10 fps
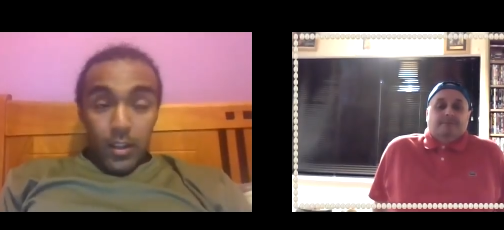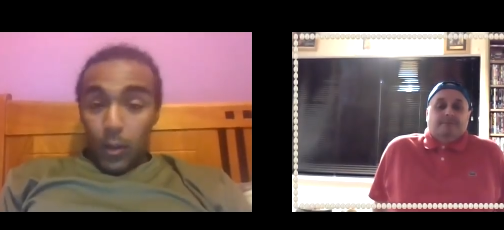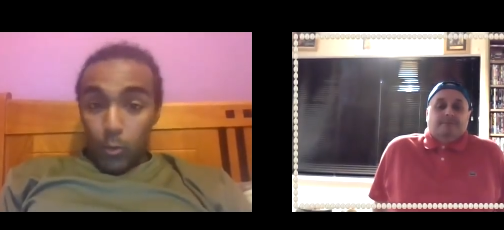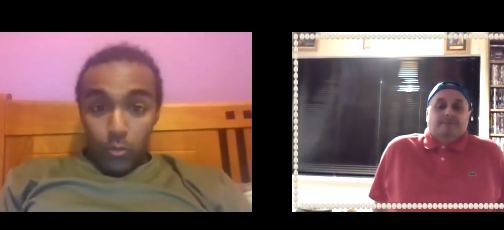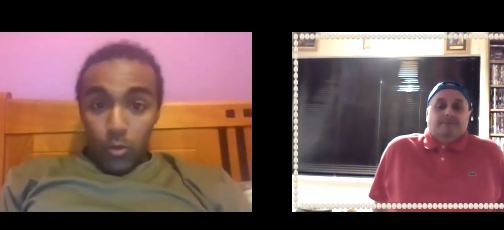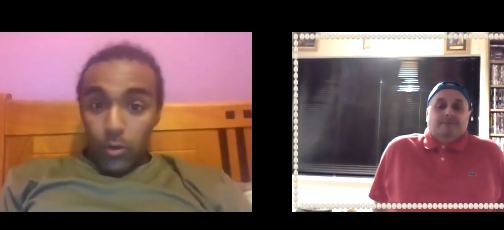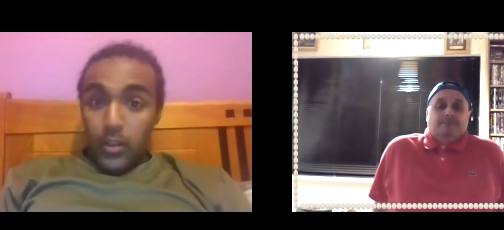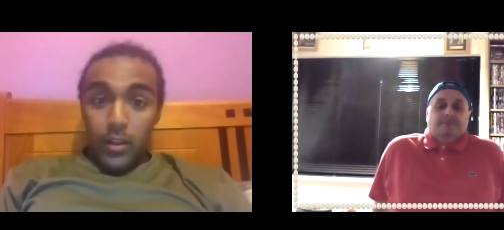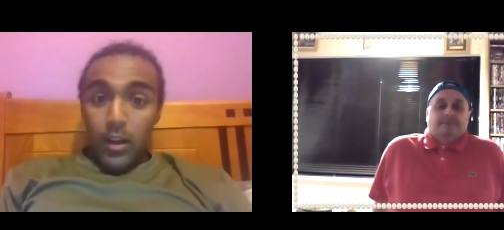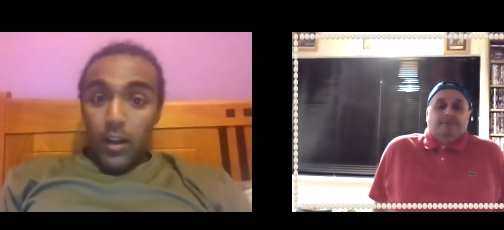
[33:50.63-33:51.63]
Speaker 1: He was
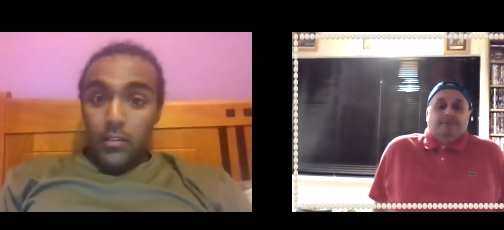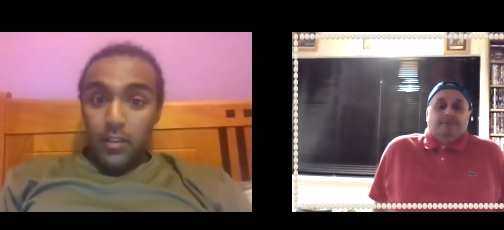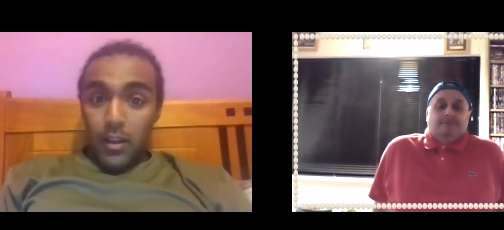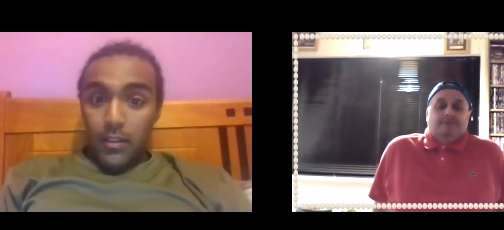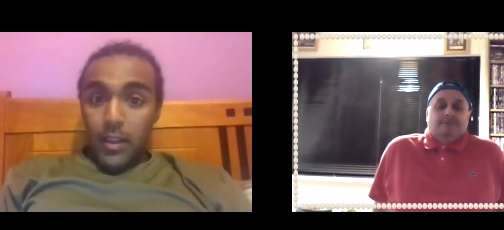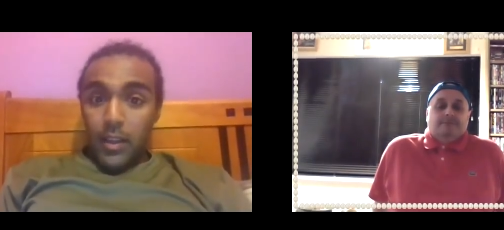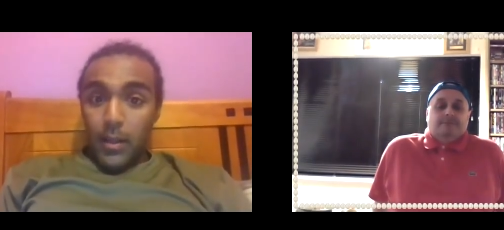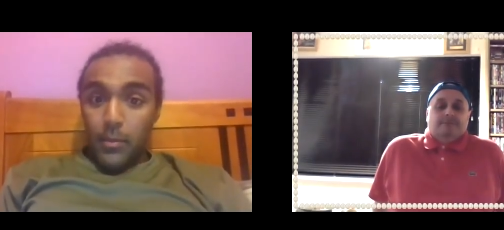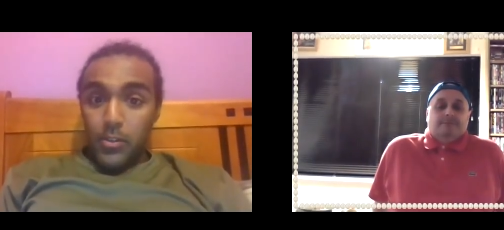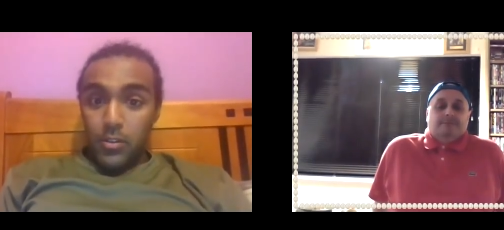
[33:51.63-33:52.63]
knocking guys out in the
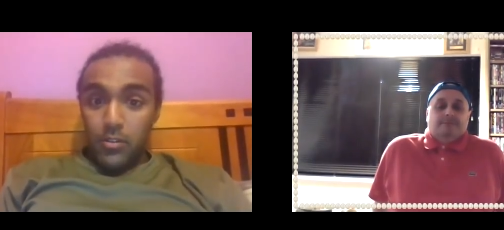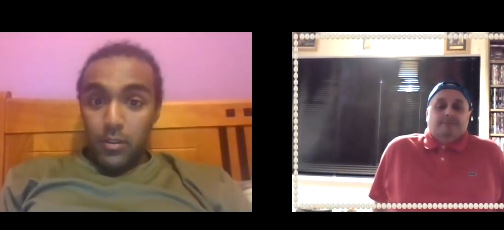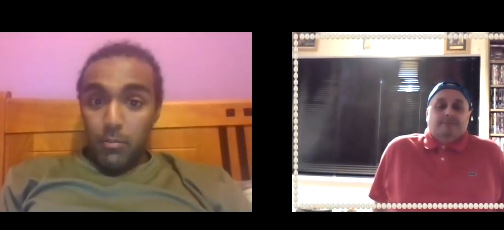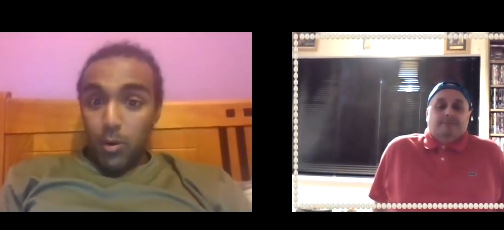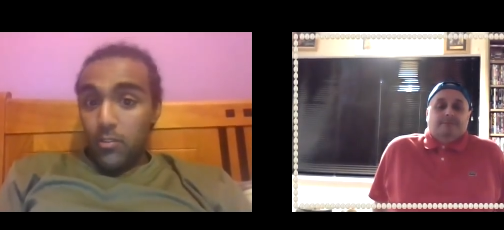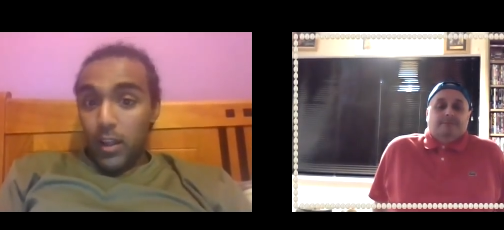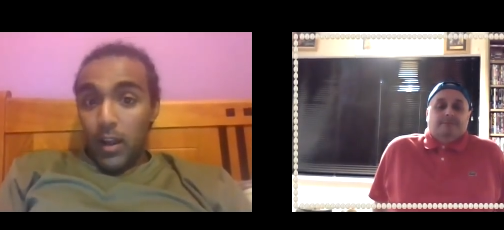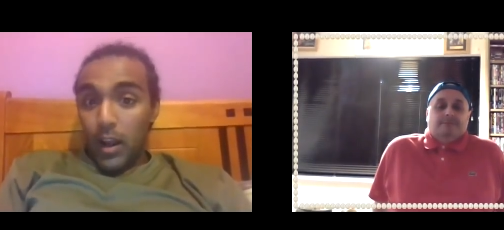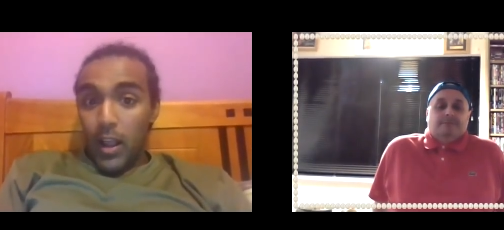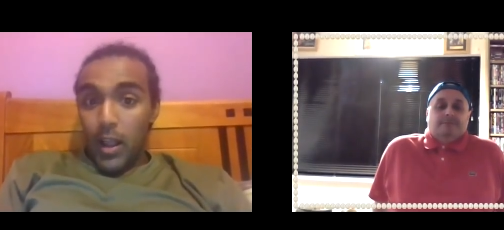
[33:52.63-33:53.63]
amateurs. He boxed at a
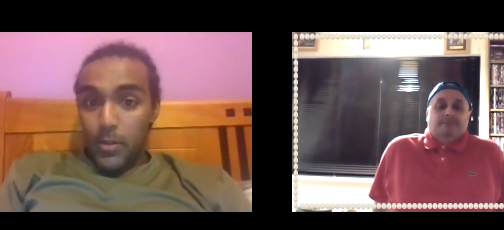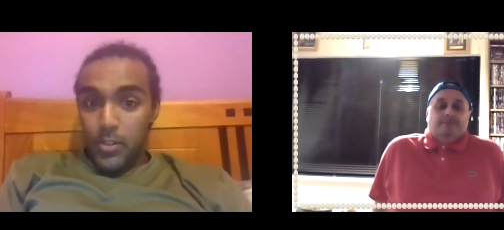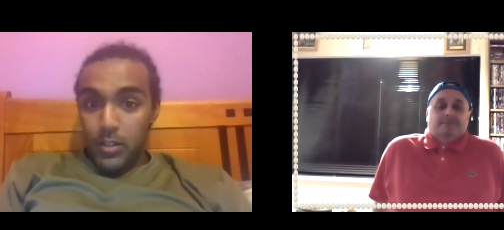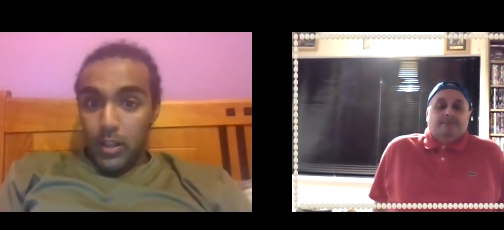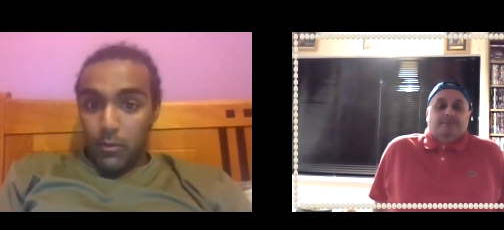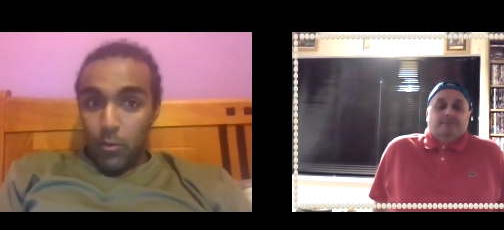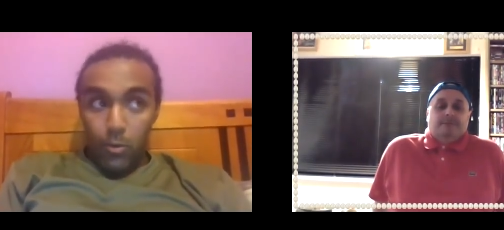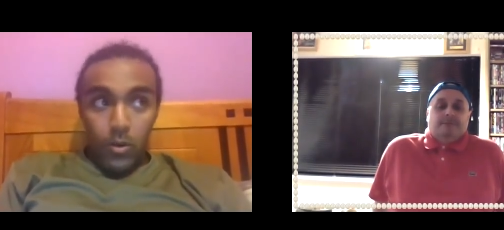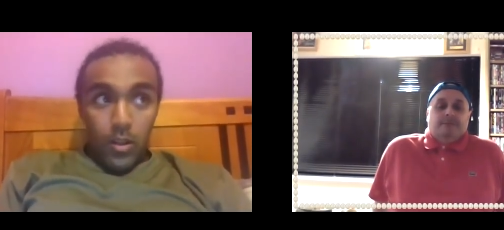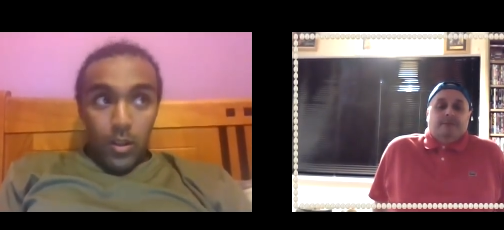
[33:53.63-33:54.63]
high amateur level.